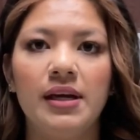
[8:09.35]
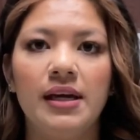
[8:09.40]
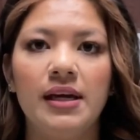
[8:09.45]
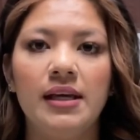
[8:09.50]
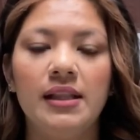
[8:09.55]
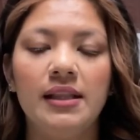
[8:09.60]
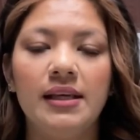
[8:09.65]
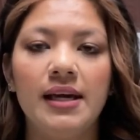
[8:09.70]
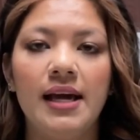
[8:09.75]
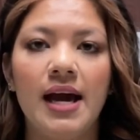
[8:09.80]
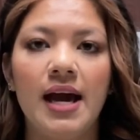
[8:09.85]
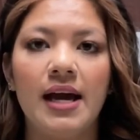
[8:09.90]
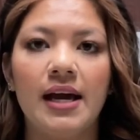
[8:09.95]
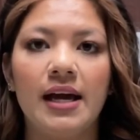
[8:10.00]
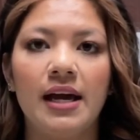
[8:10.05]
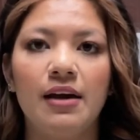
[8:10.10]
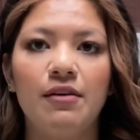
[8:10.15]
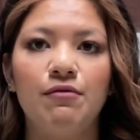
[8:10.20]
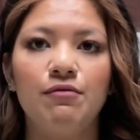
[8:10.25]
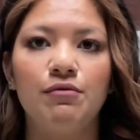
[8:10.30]
iliac,
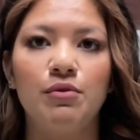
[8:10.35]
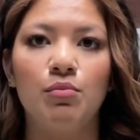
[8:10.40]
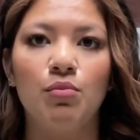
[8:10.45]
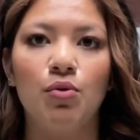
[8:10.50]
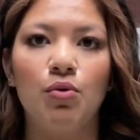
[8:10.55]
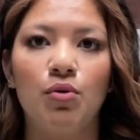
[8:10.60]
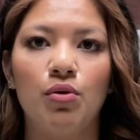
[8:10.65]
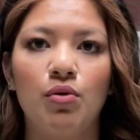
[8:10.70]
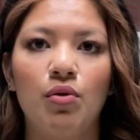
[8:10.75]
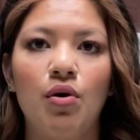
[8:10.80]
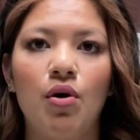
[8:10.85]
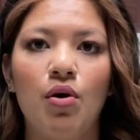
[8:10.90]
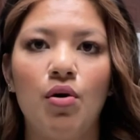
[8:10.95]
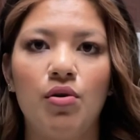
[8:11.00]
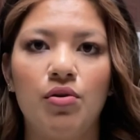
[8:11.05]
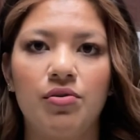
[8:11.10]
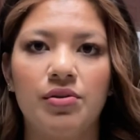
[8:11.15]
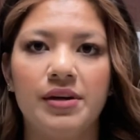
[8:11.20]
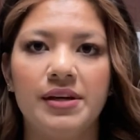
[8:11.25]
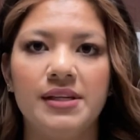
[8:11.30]
and femoral
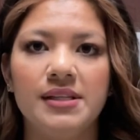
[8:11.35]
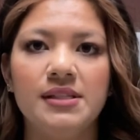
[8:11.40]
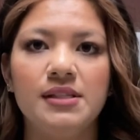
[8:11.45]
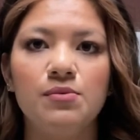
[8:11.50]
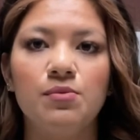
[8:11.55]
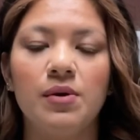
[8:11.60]
arteries